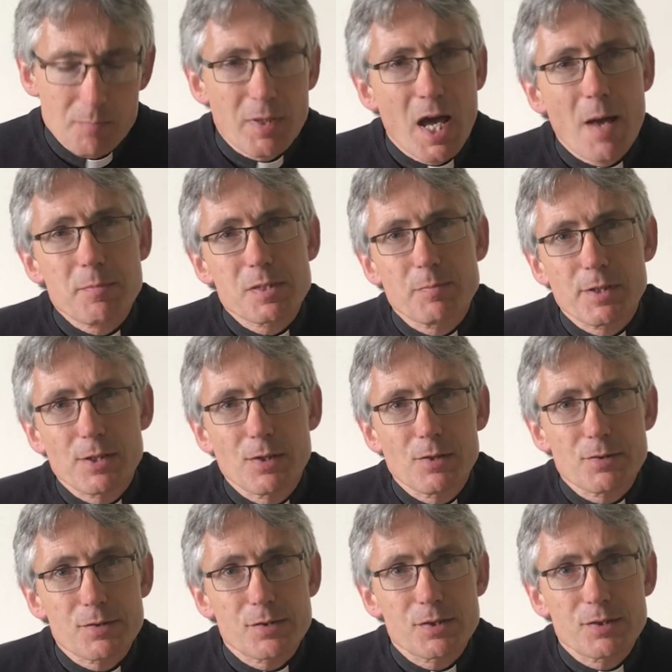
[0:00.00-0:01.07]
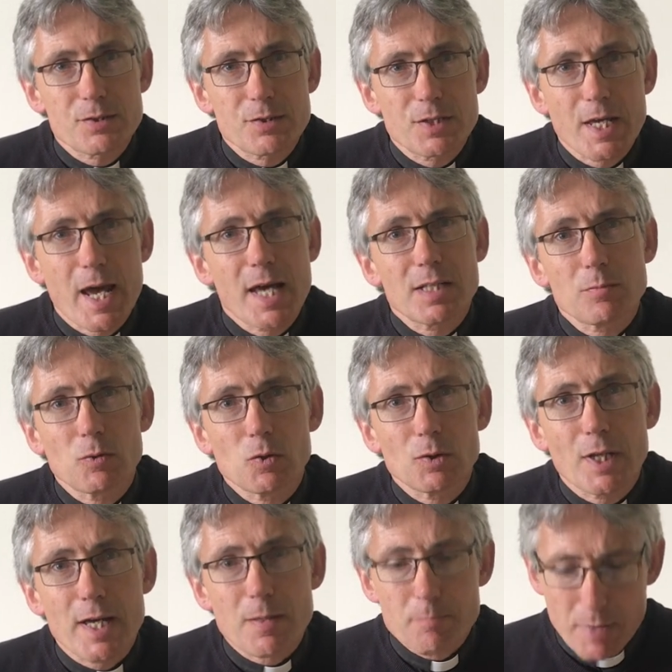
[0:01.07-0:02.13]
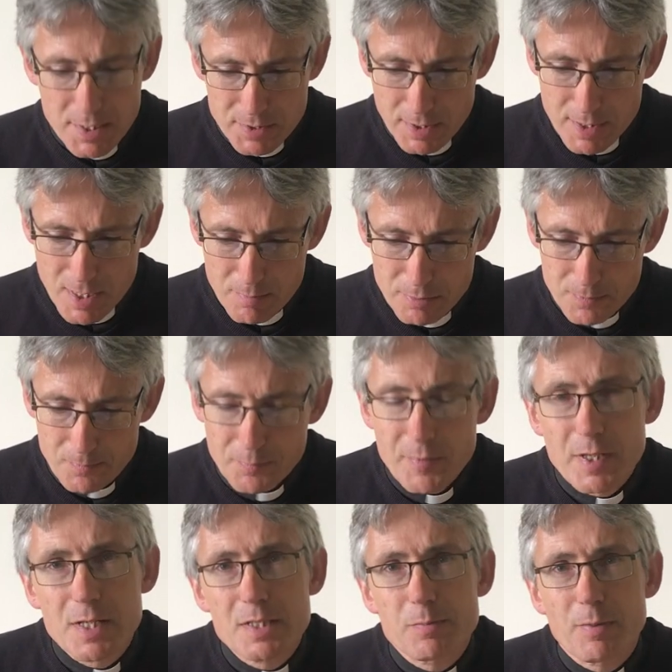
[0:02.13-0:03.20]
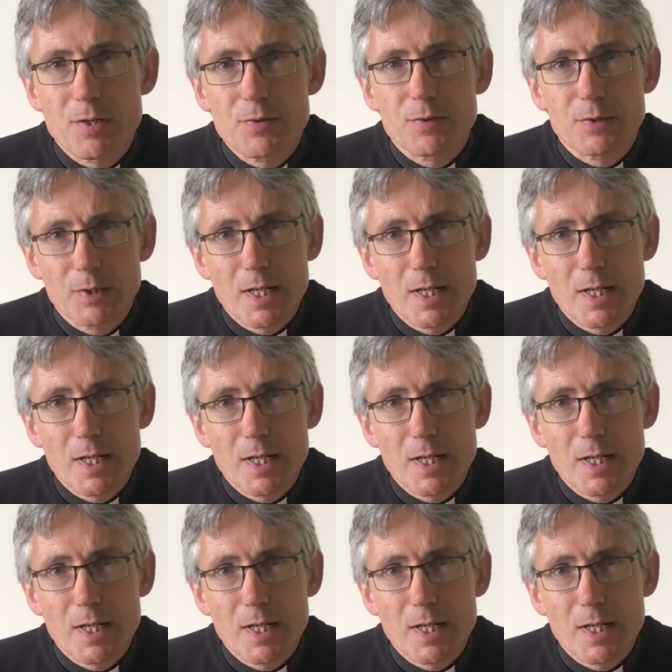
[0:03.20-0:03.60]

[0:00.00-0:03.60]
Perhaps because the animal, like Buttercup, is both